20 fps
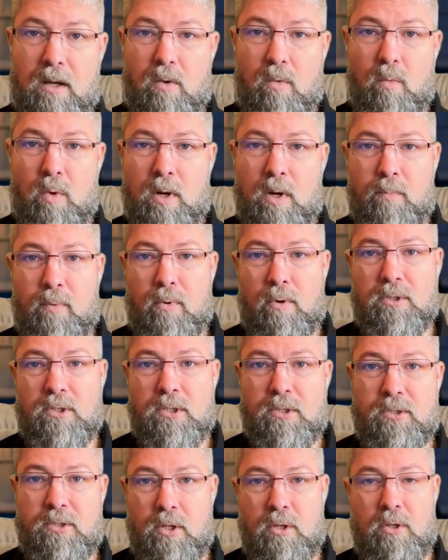What
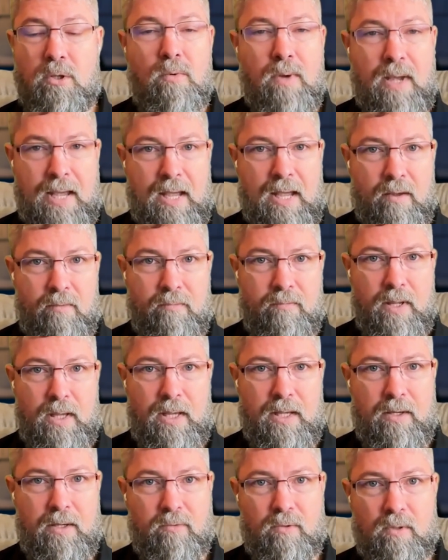approaches do you have
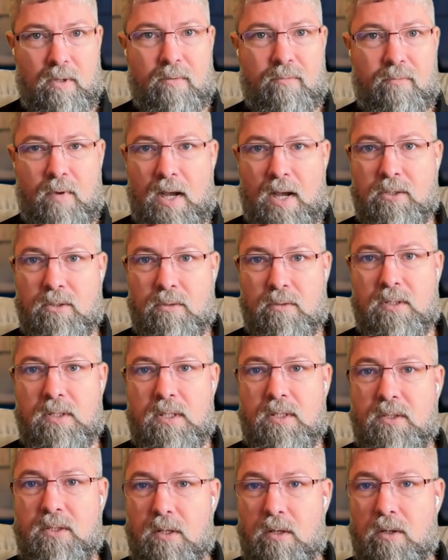as a fractional
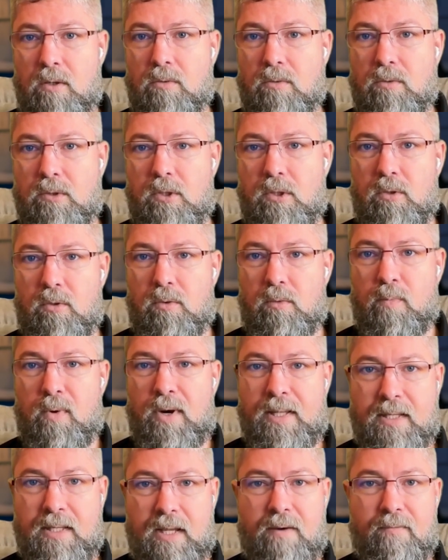CISO to
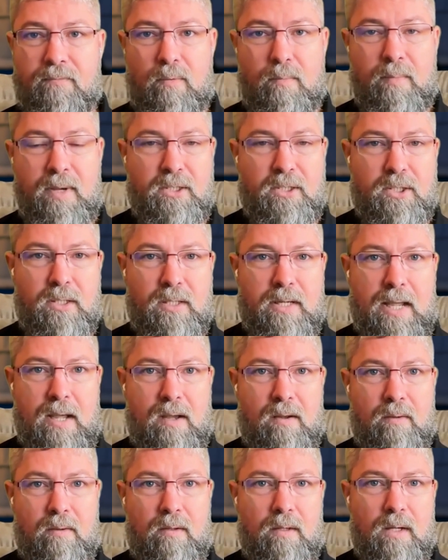break that information
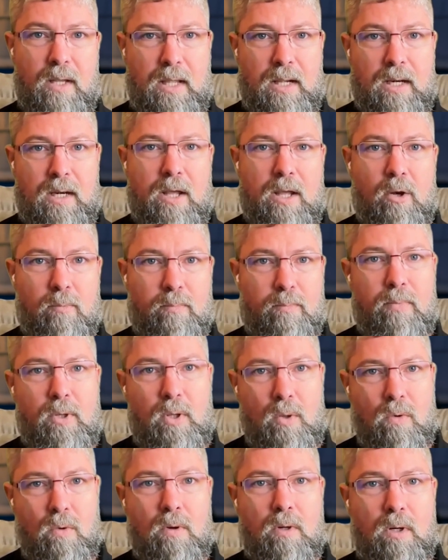down and help
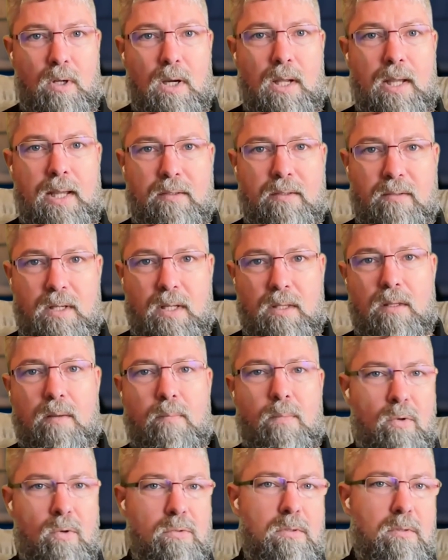your clients get
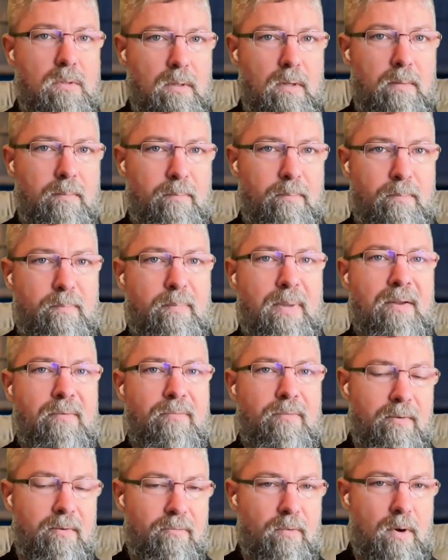the most
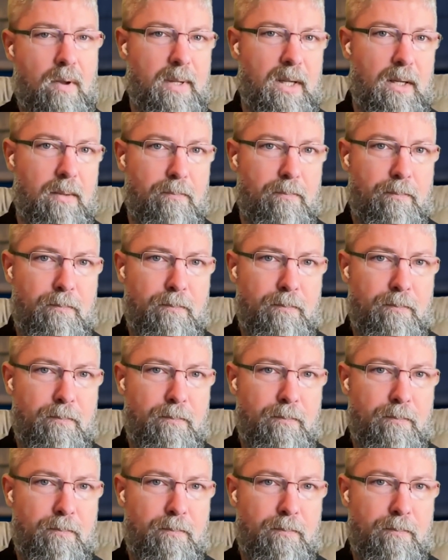benefit from it?